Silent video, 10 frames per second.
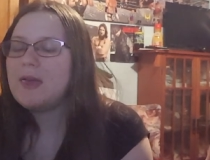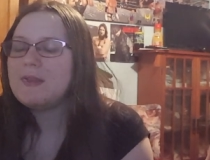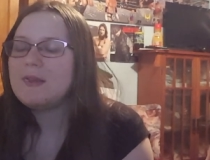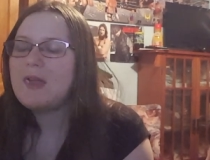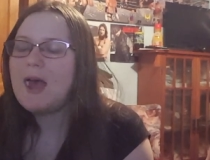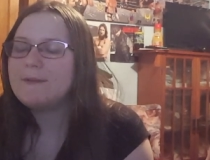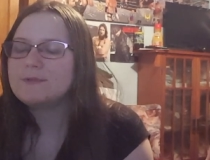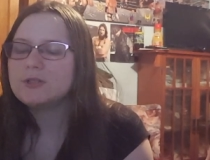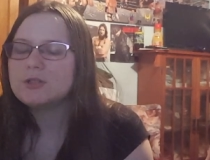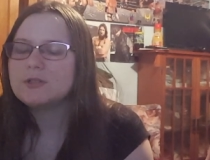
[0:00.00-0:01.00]
And then
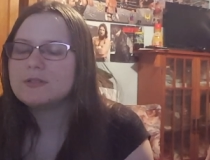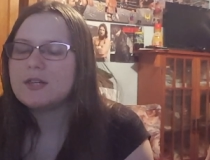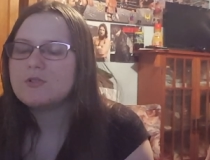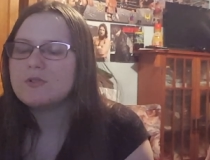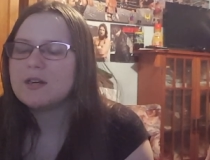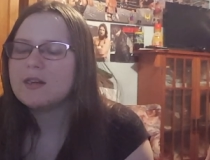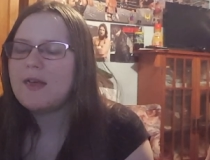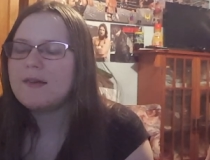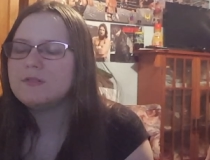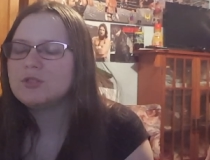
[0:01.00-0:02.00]
after
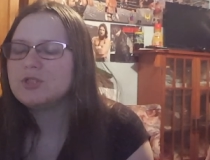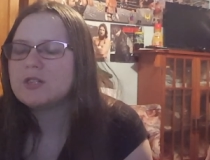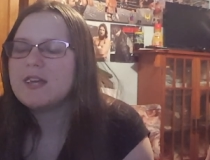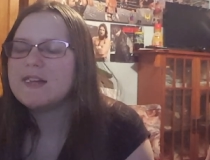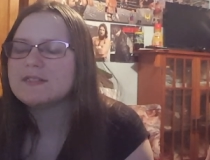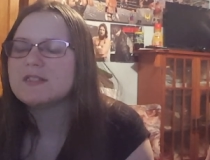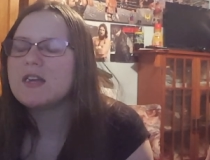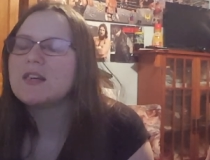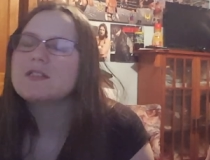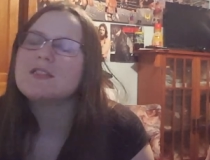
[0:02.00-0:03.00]
Cedric shook hands and
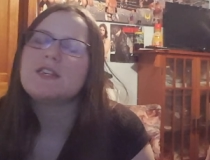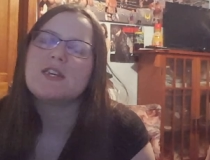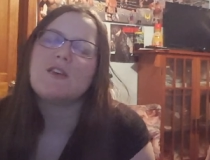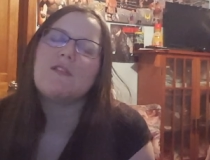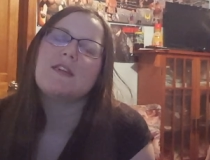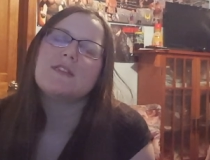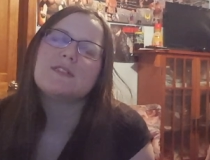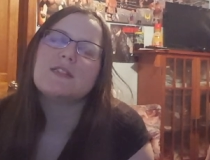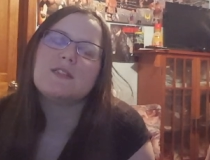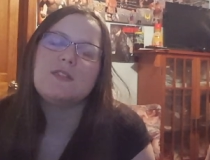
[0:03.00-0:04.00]
hugged Akira
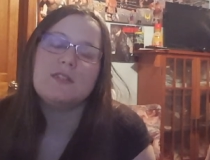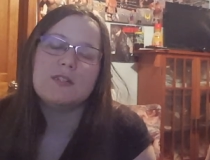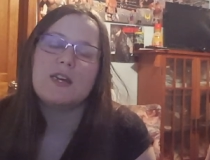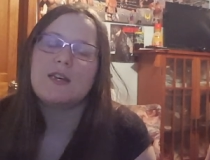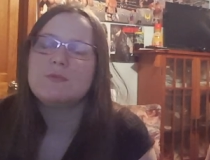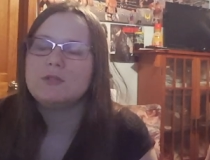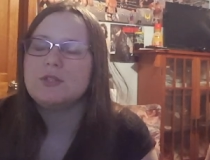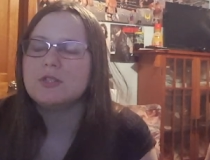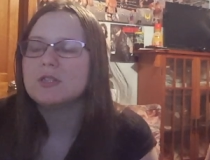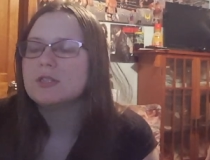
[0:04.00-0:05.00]
and said, "Yeah,
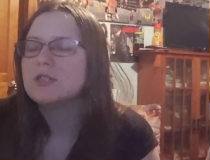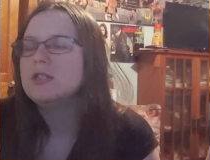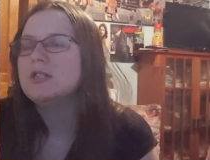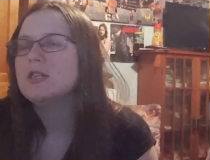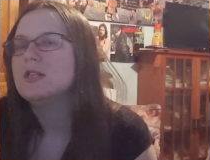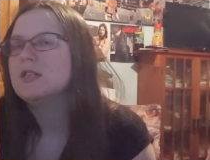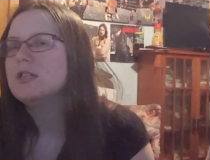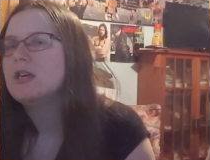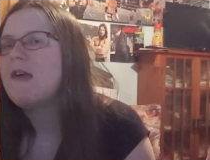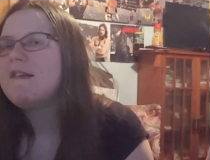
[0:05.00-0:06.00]
you did good. You did good."